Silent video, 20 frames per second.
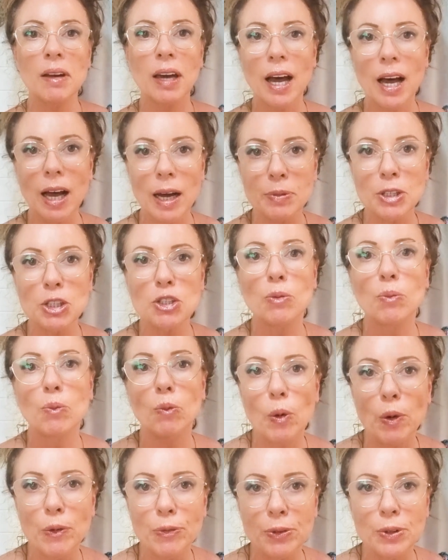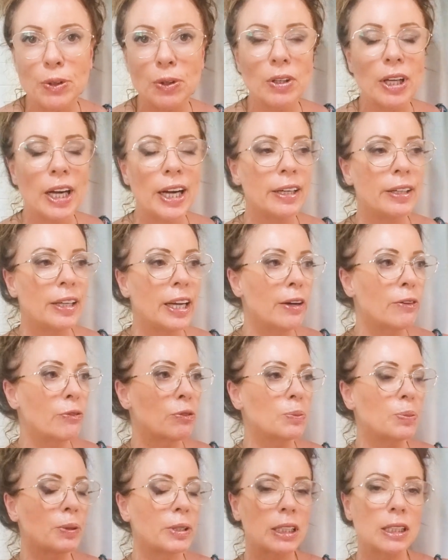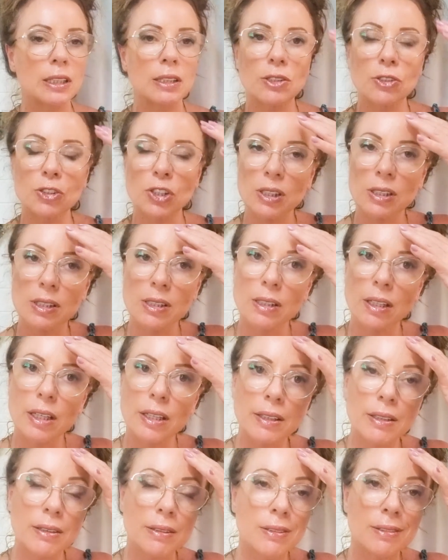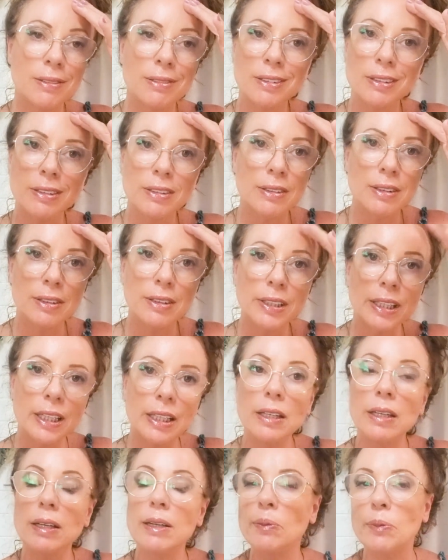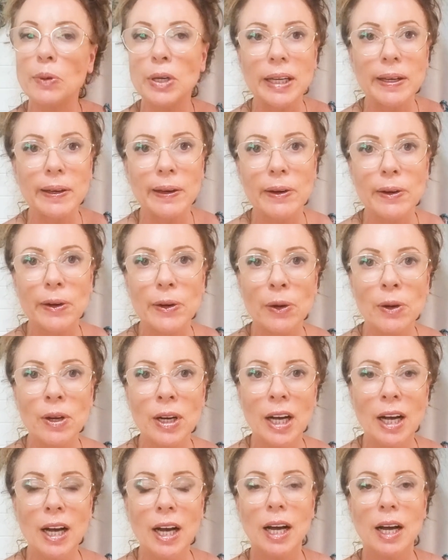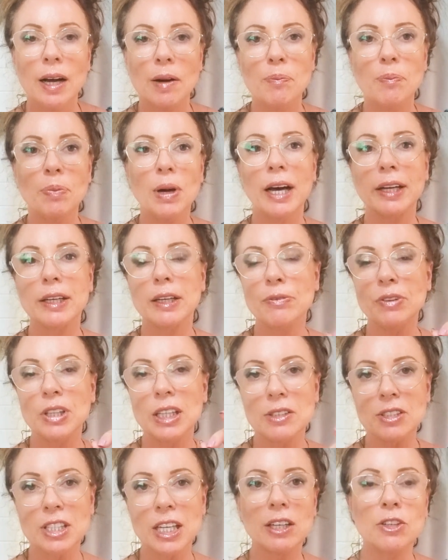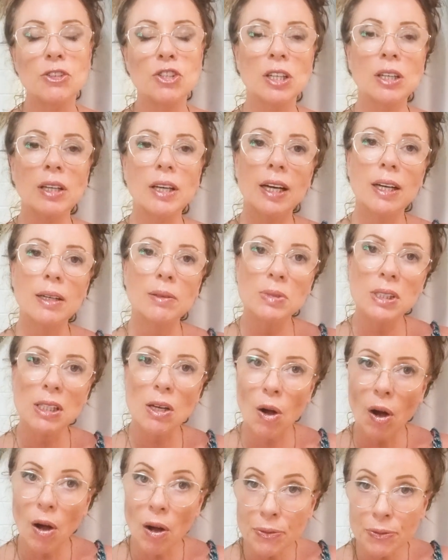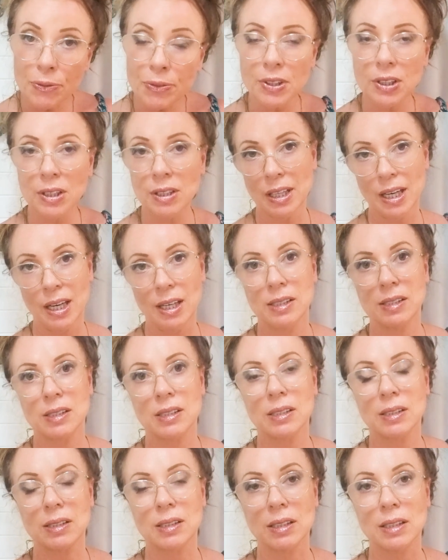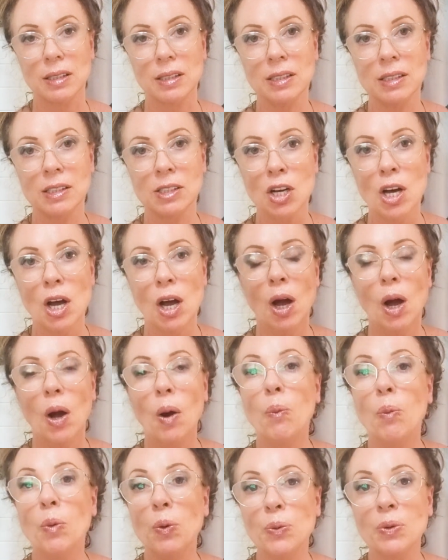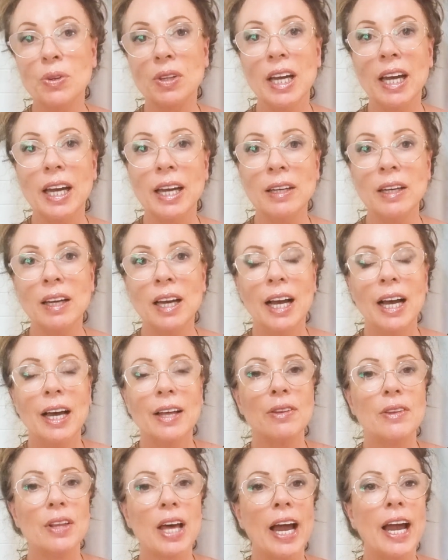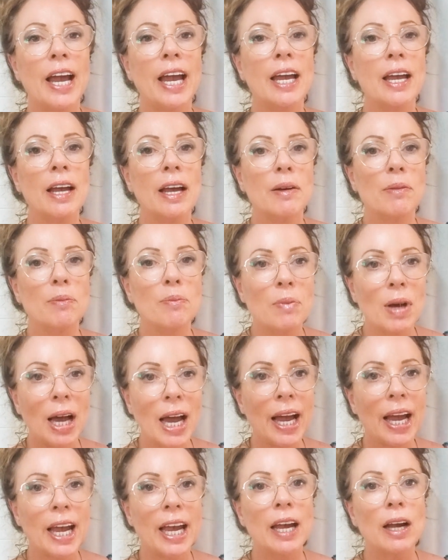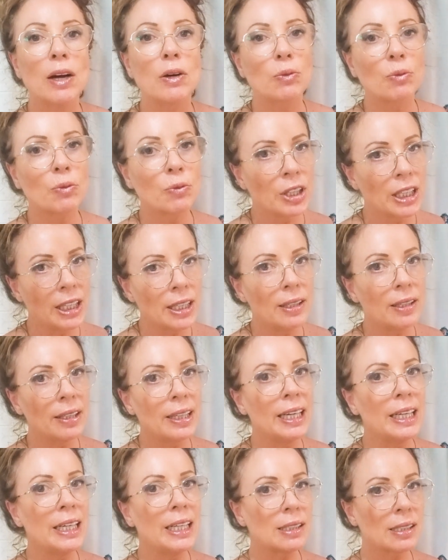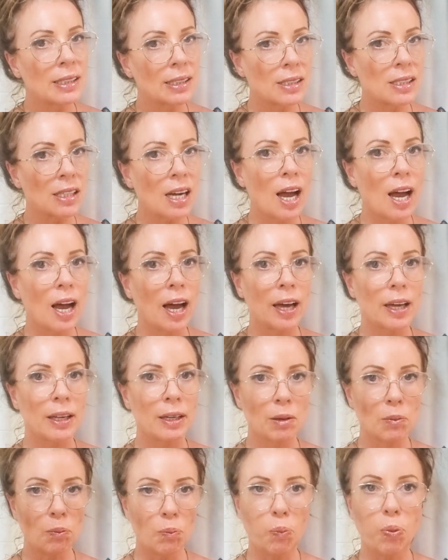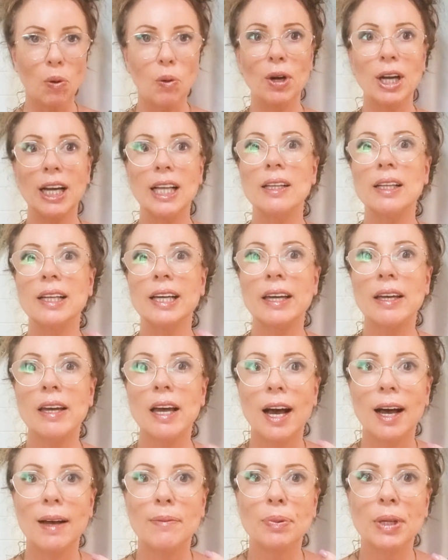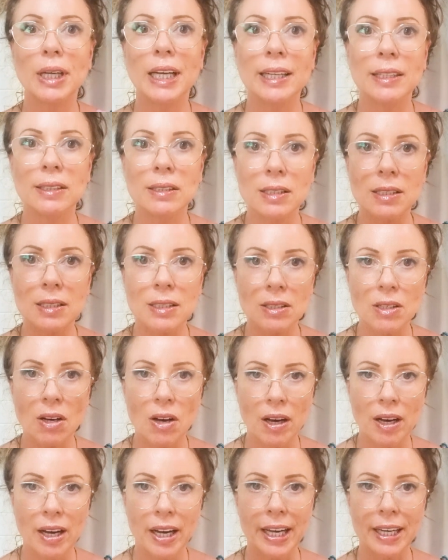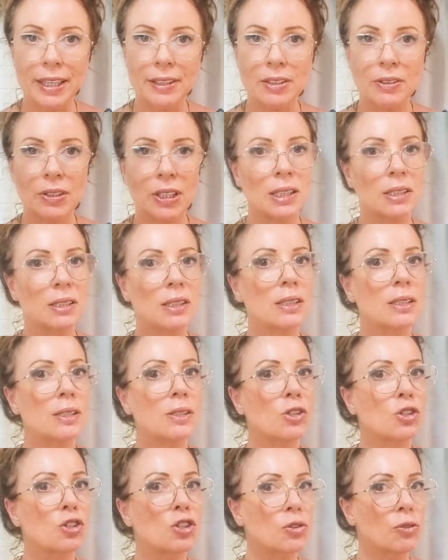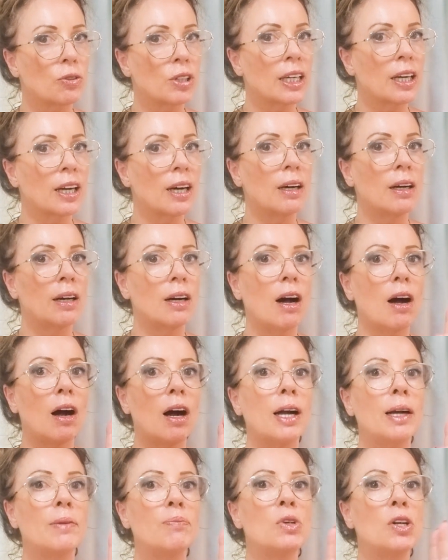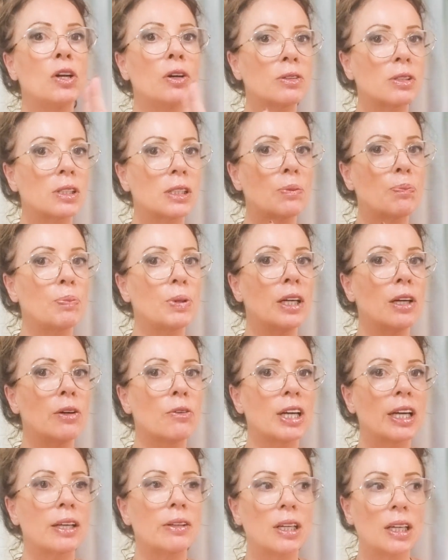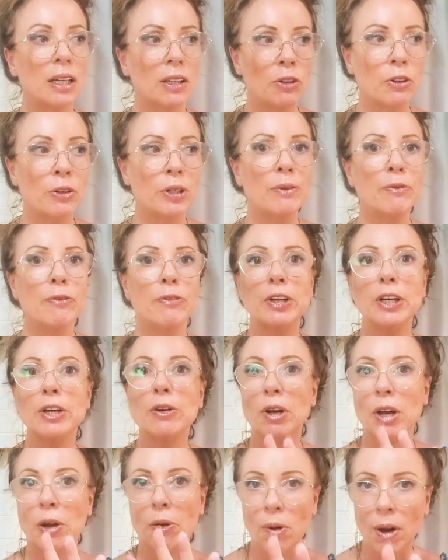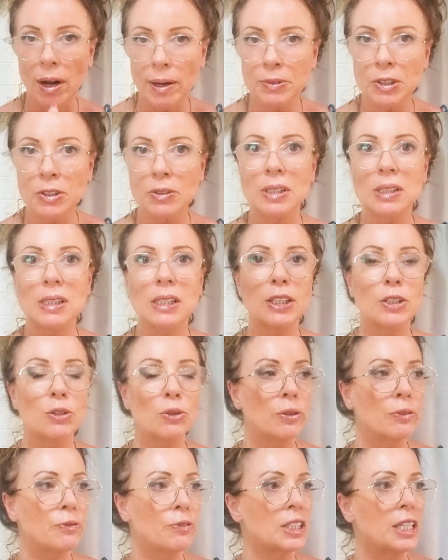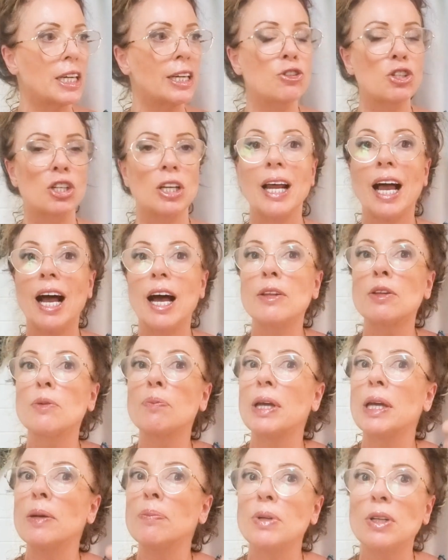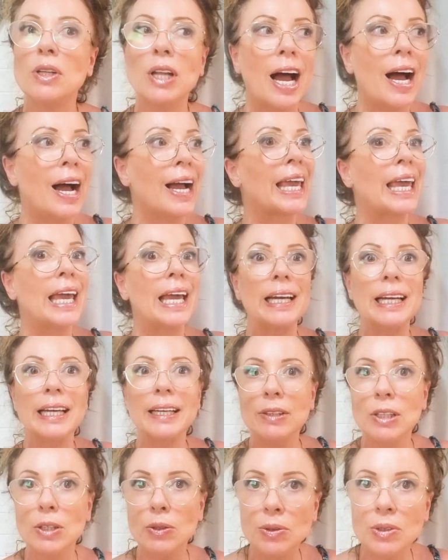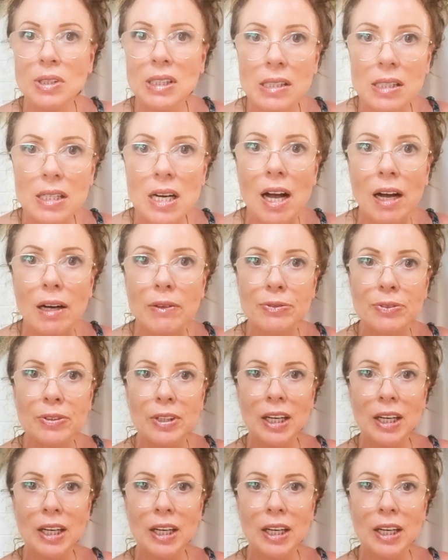garbage and waffle, and everybody's just like, oh God, here we go. But if the attention comes off the narcissist, well, then they may really start boiling up inside. This is the trigger. I'm not superior. They're not inferior. I'm not the center of attention. Other people are getting the good stuff.